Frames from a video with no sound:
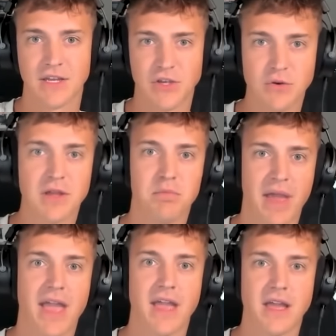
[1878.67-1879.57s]
you can
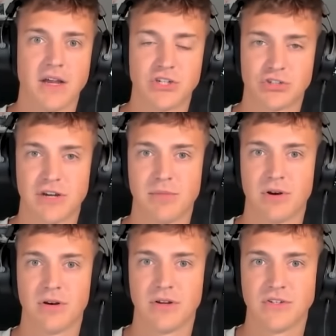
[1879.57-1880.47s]
pay a
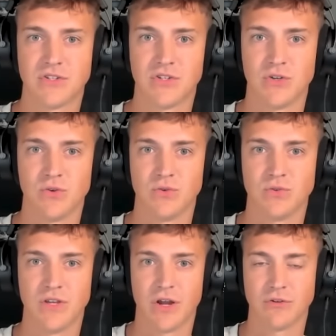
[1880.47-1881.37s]
streamer
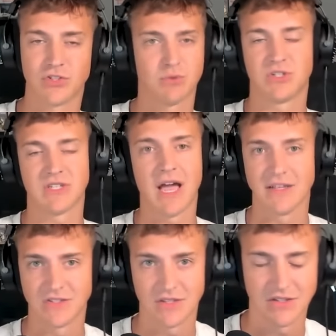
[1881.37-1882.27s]
to, you know, switch
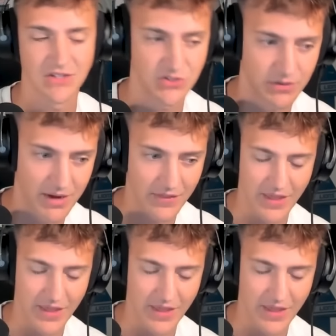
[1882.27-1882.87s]
sides, essentially, right?